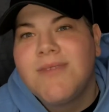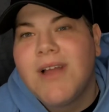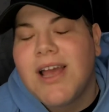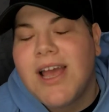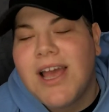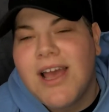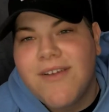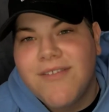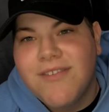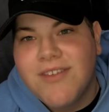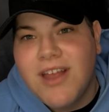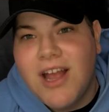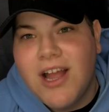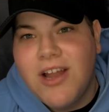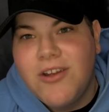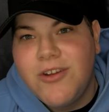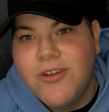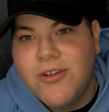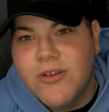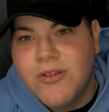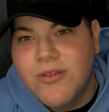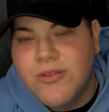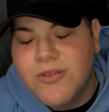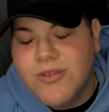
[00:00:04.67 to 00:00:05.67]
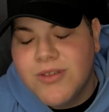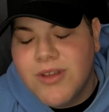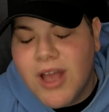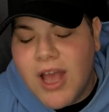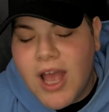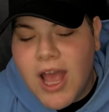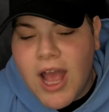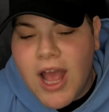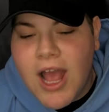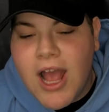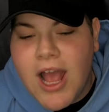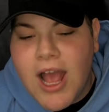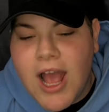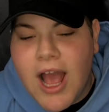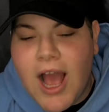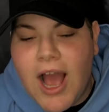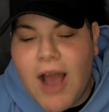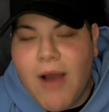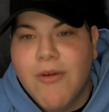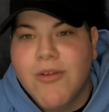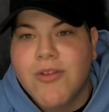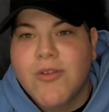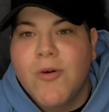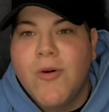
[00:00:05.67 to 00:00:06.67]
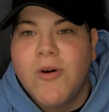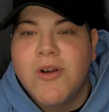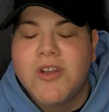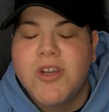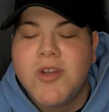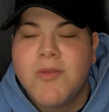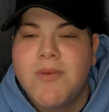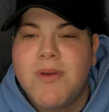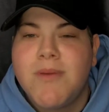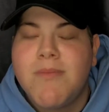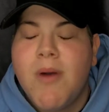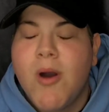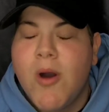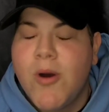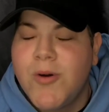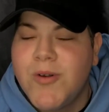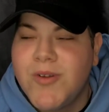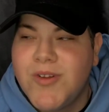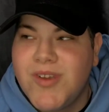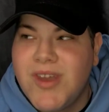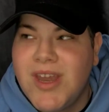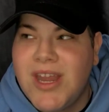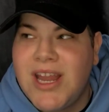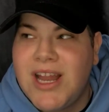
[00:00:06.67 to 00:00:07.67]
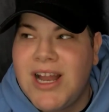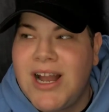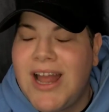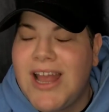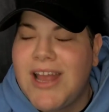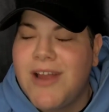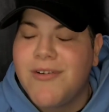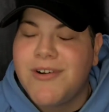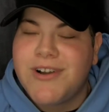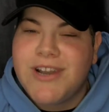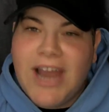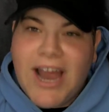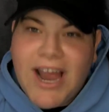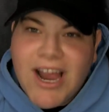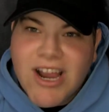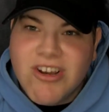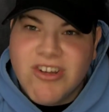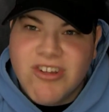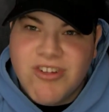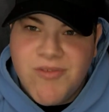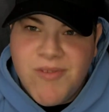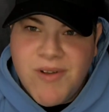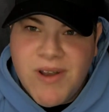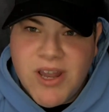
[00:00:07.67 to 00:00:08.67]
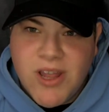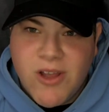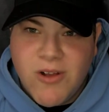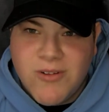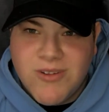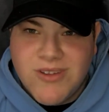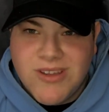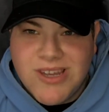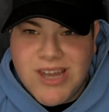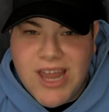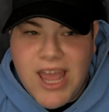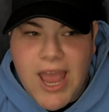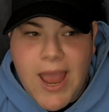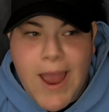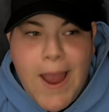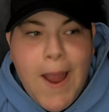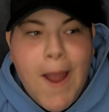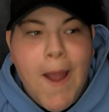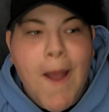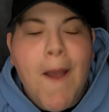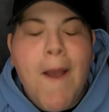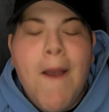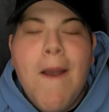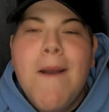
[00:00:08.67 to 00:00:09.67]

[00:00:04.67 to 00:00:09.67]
I have sad news. I was going to be posting a reaction video today,